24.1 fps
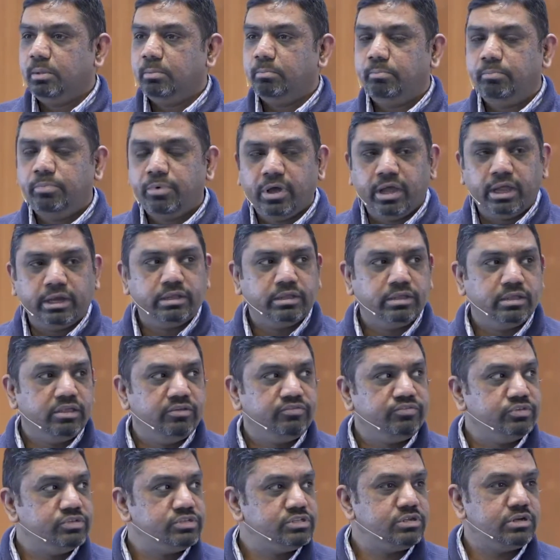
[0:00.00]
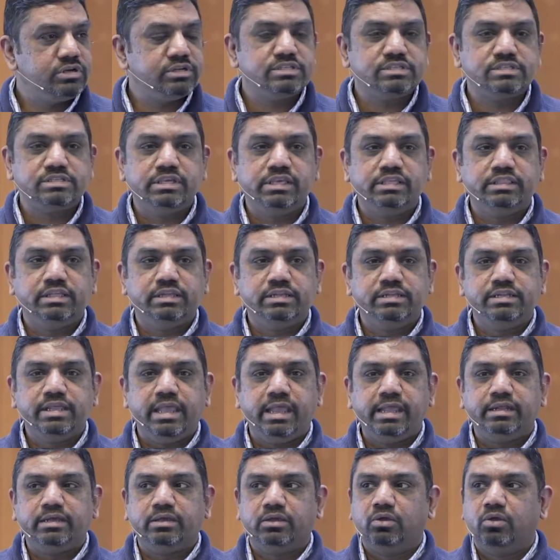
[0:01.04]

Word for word: But if you start seeing the data